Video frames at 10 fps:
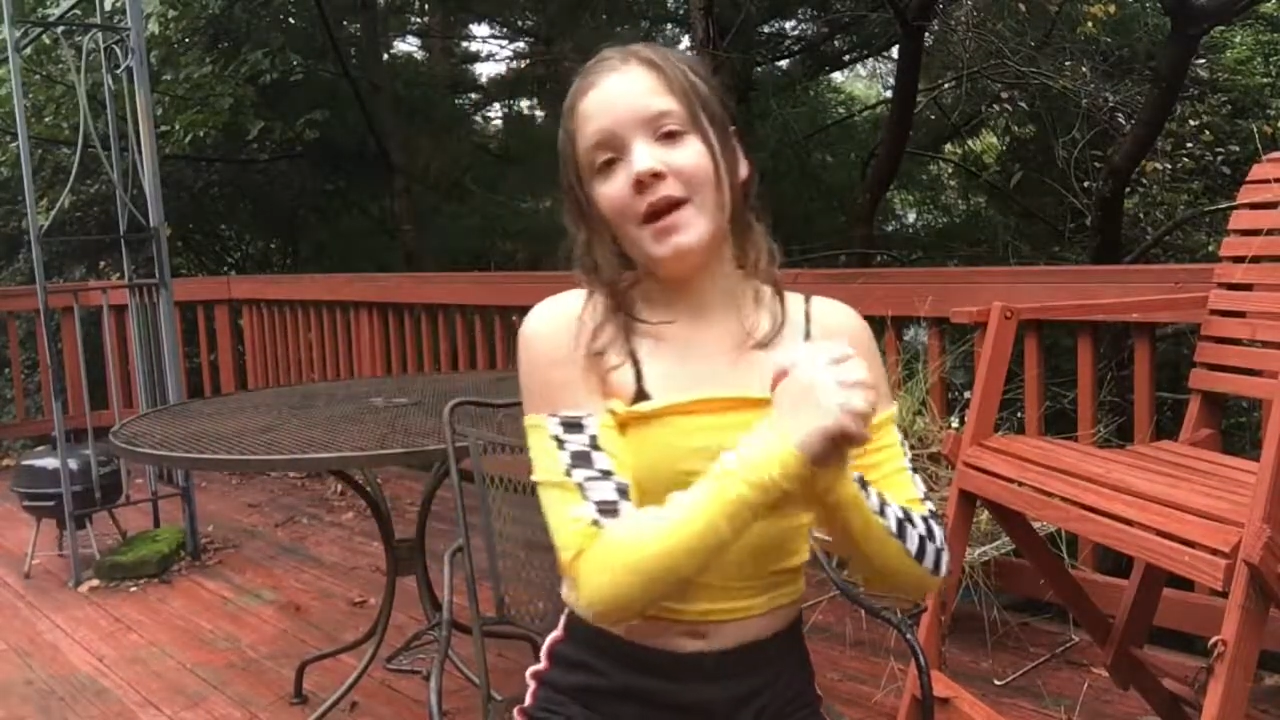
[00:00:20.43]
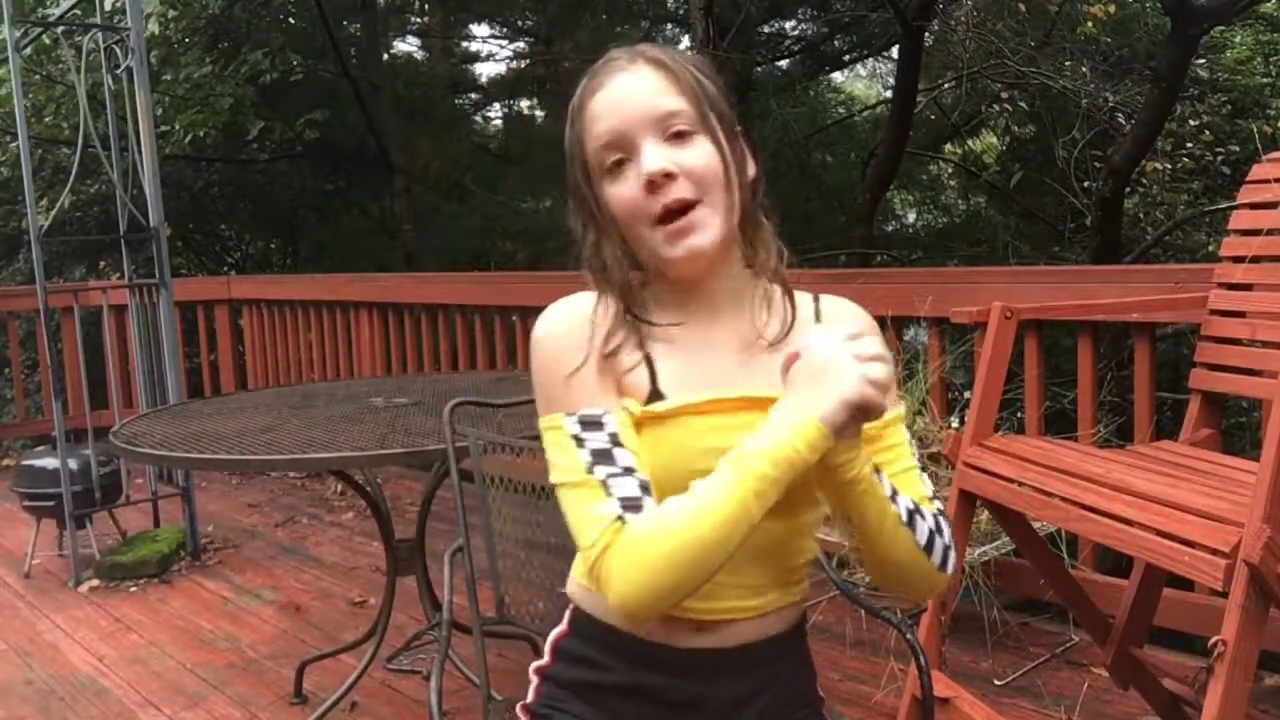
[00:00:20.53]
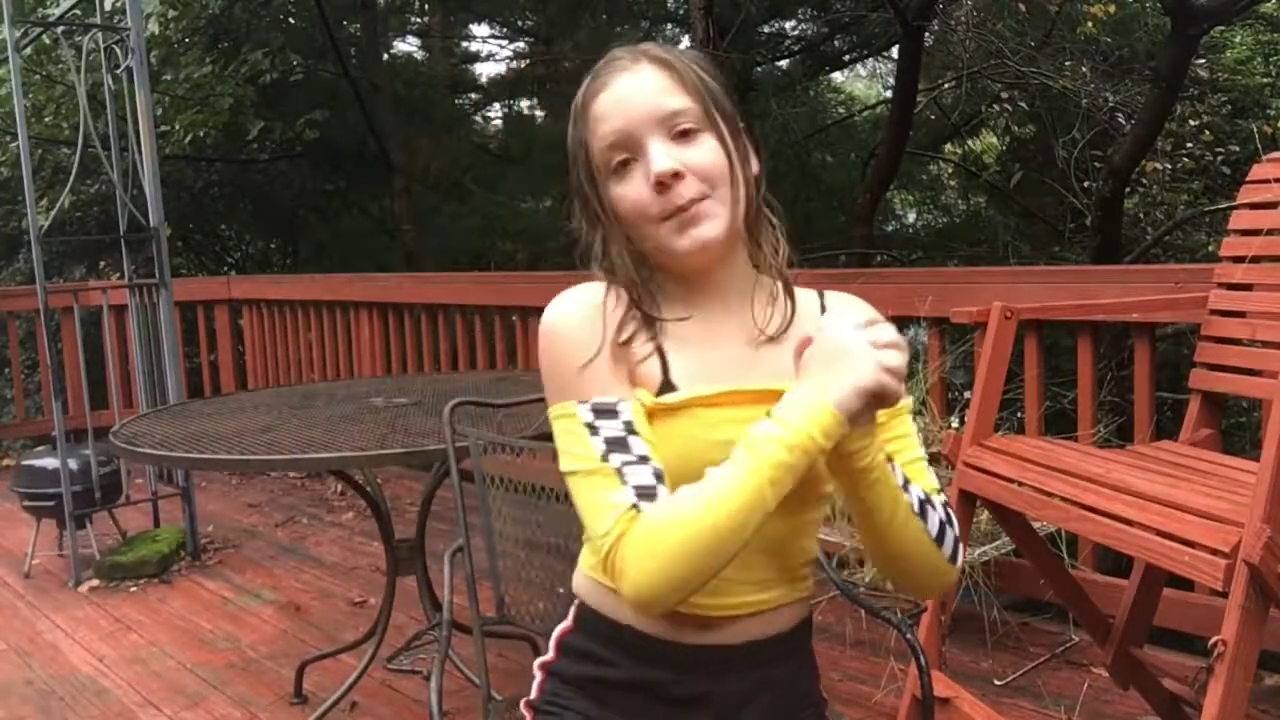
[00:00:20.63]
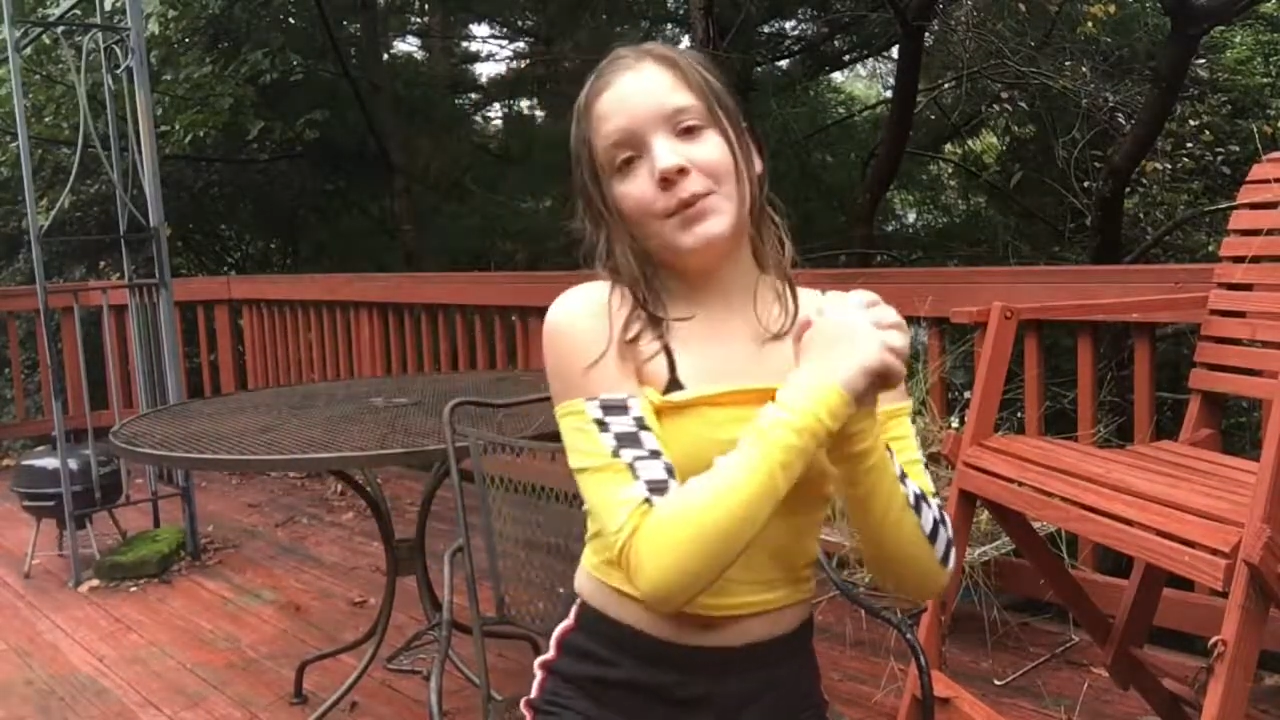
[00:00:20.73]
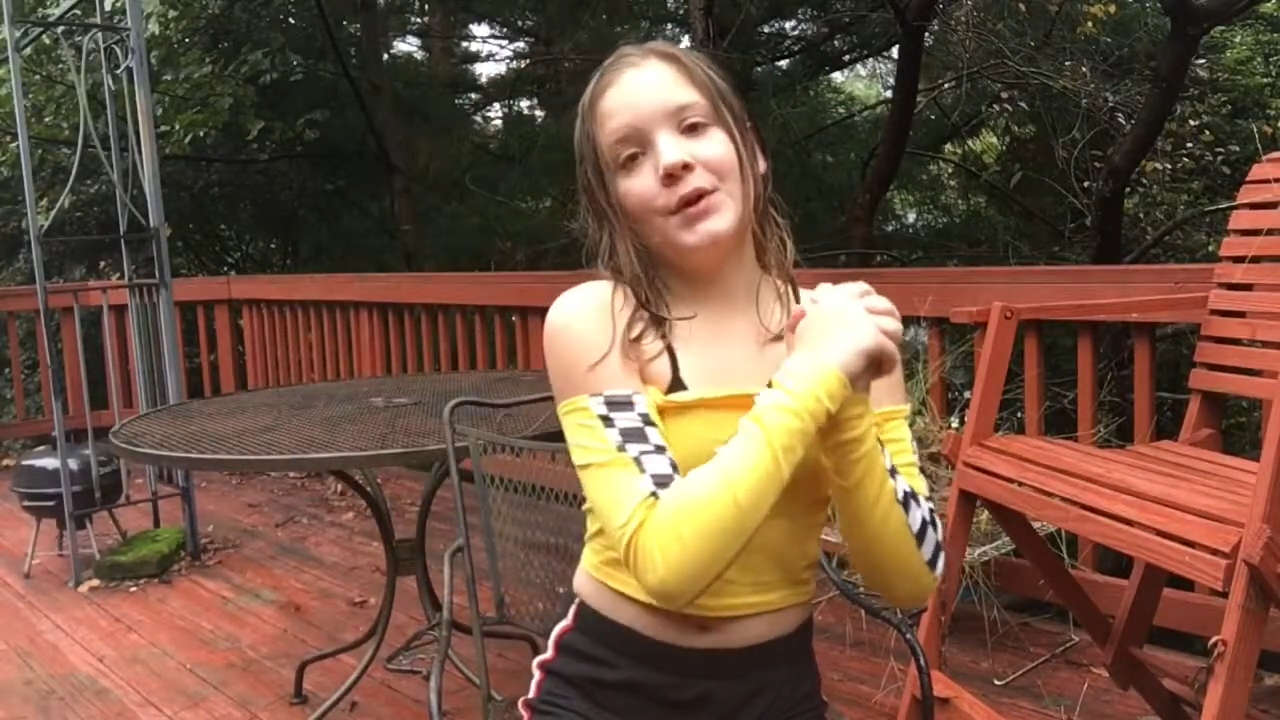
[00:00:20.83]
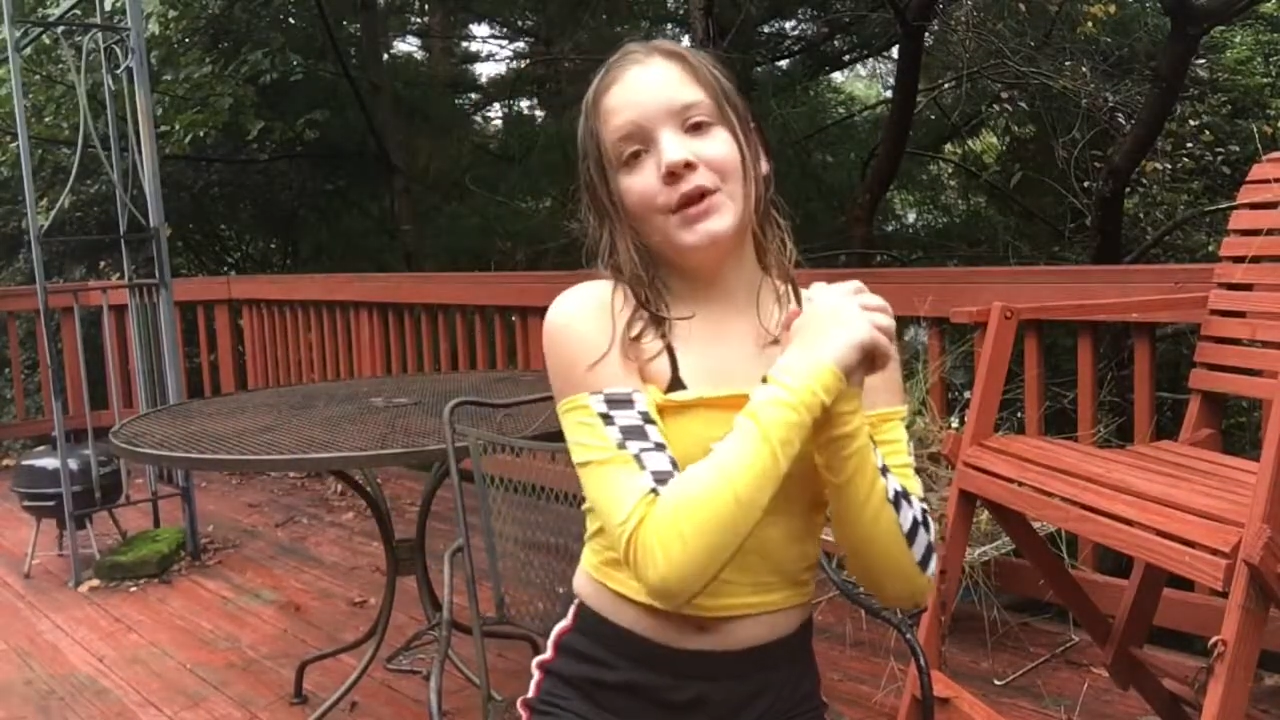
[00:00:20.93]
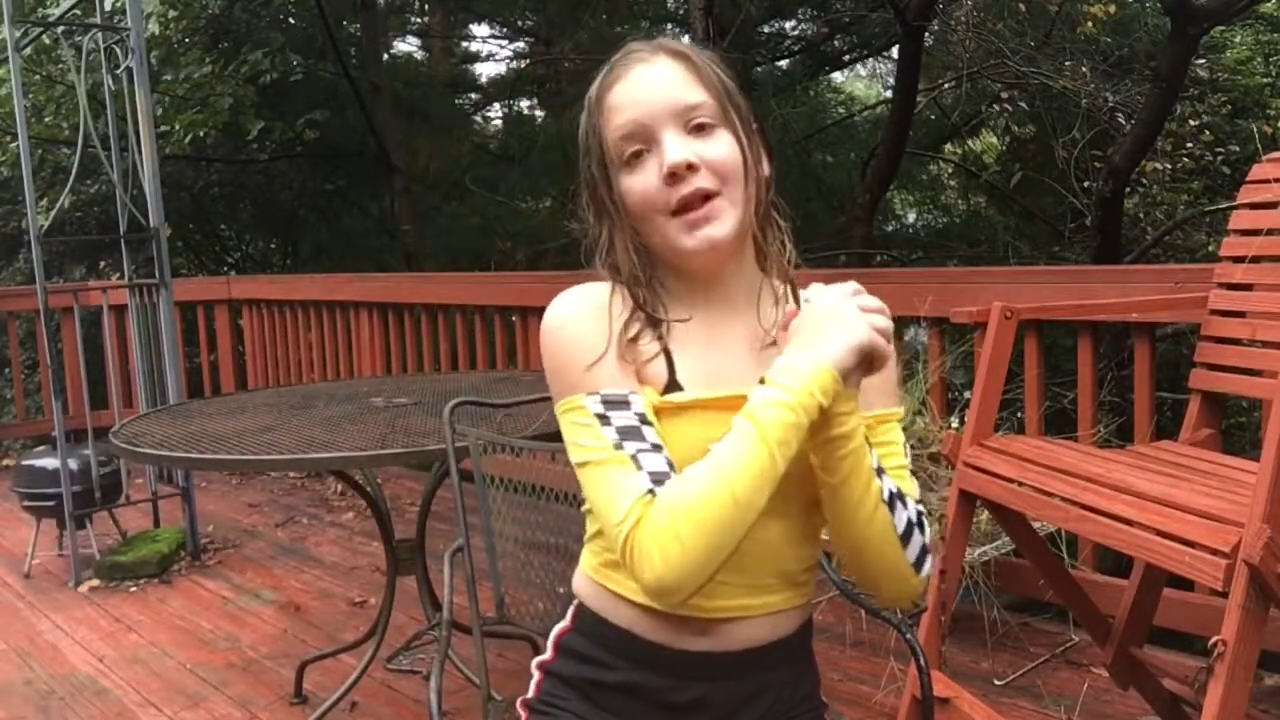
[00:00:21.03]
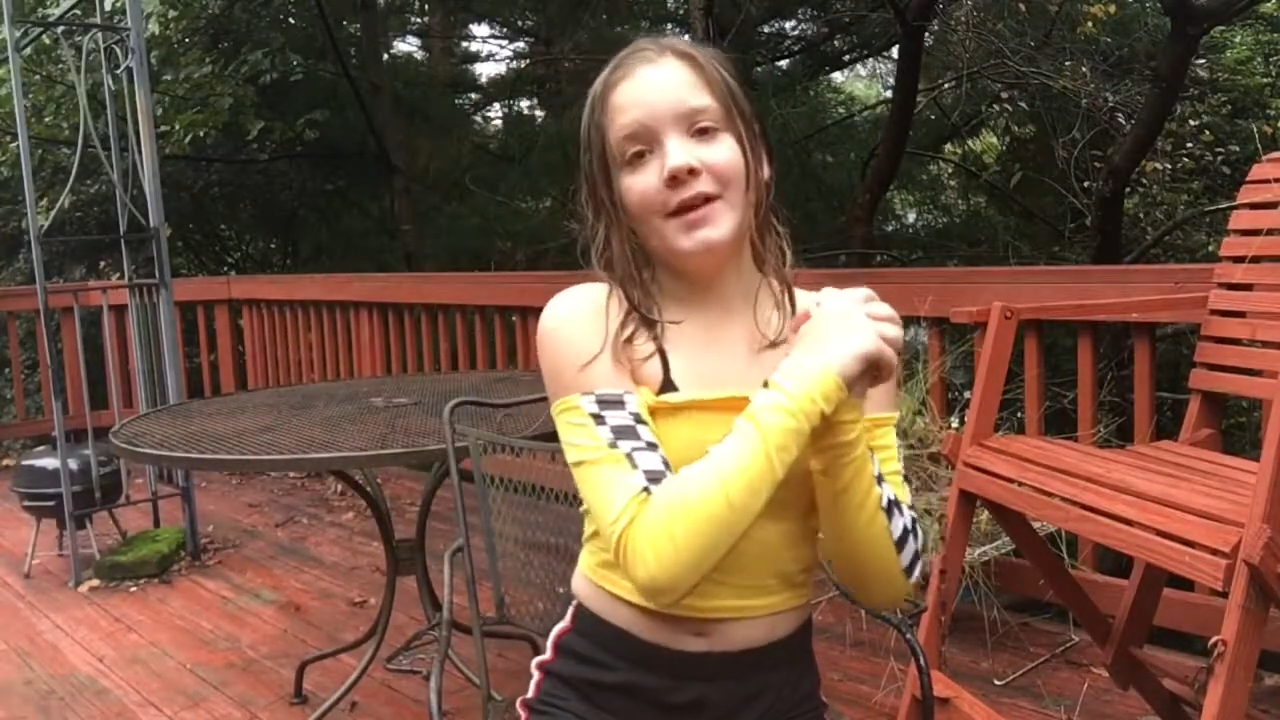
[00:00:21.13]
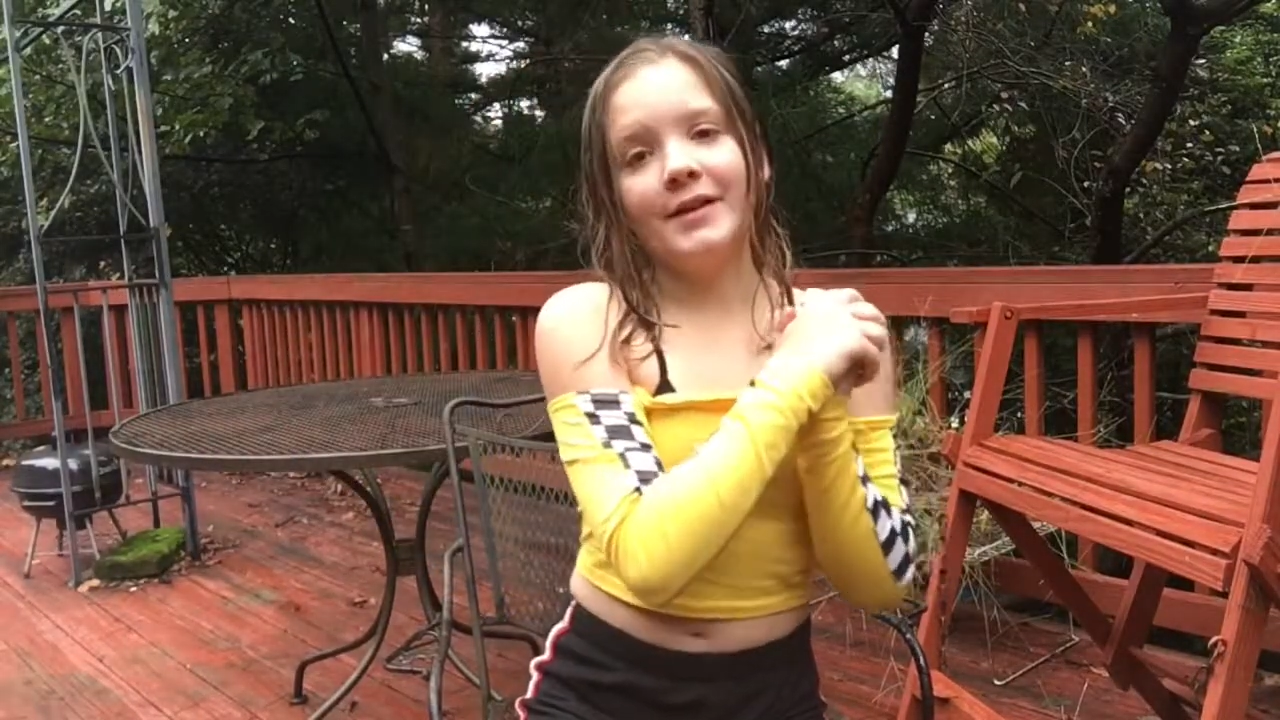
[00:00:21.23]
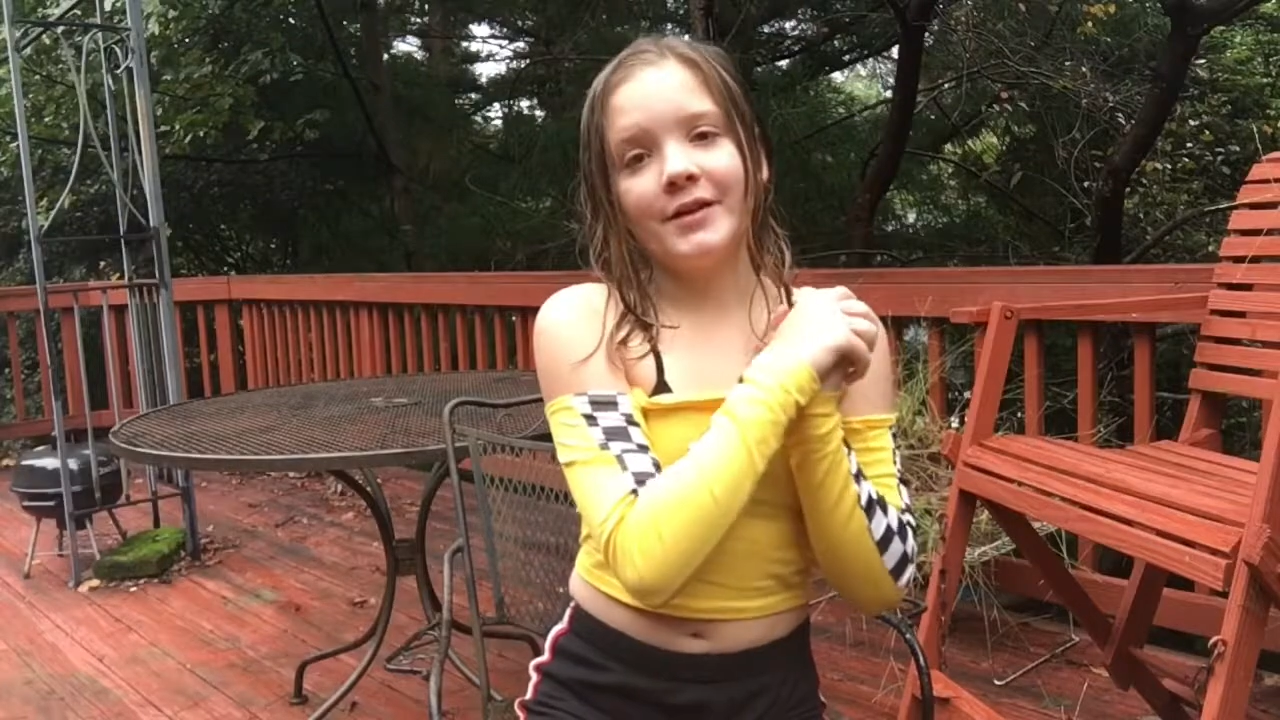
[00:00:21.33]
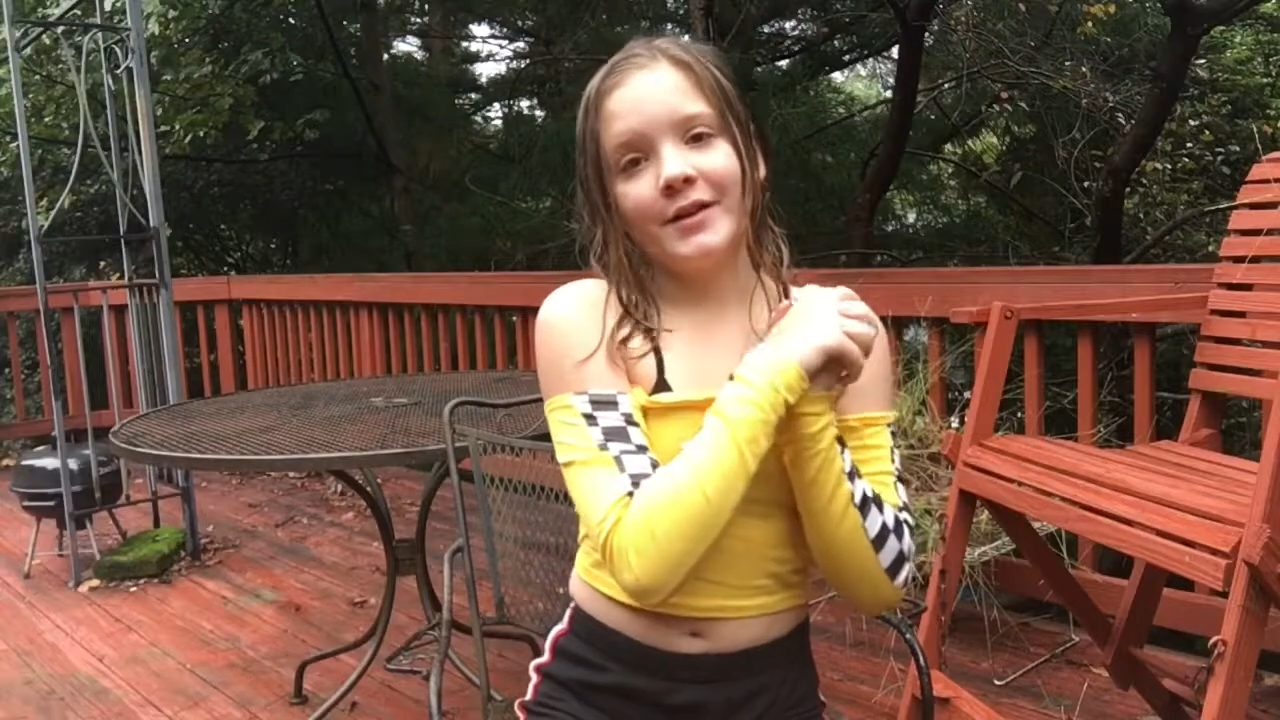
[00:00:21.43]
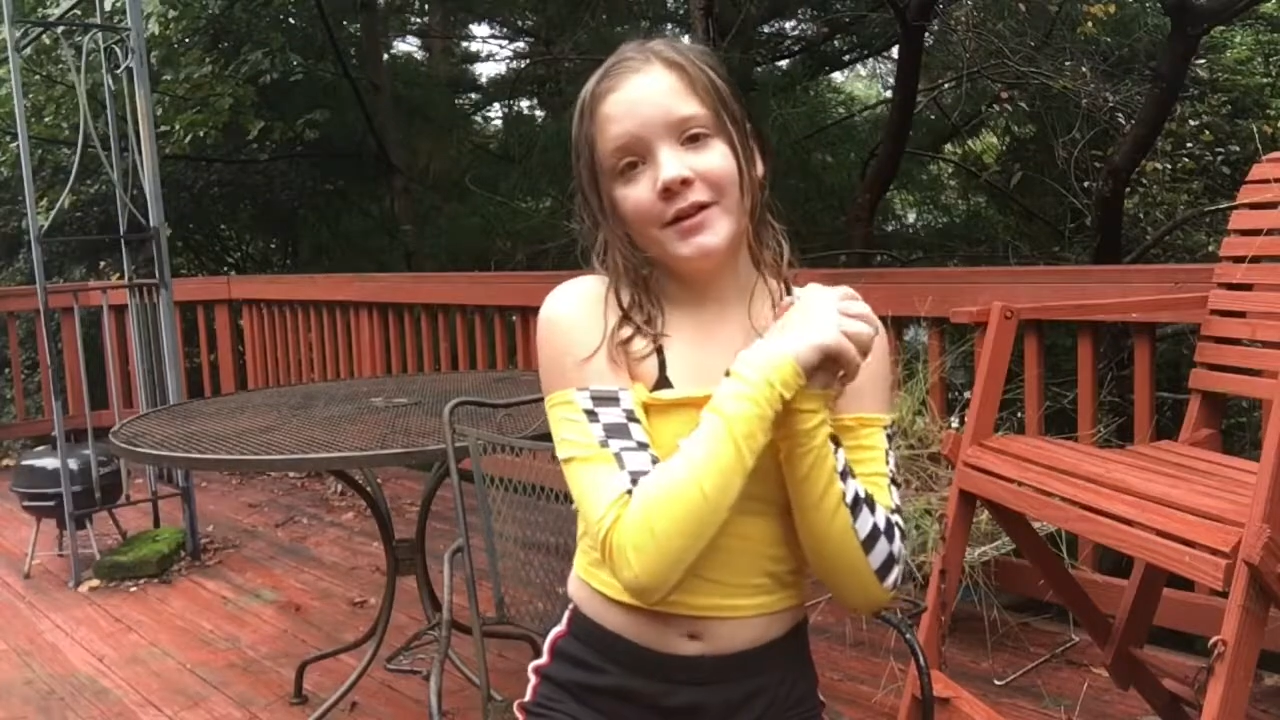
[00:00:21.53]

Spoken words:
up, like,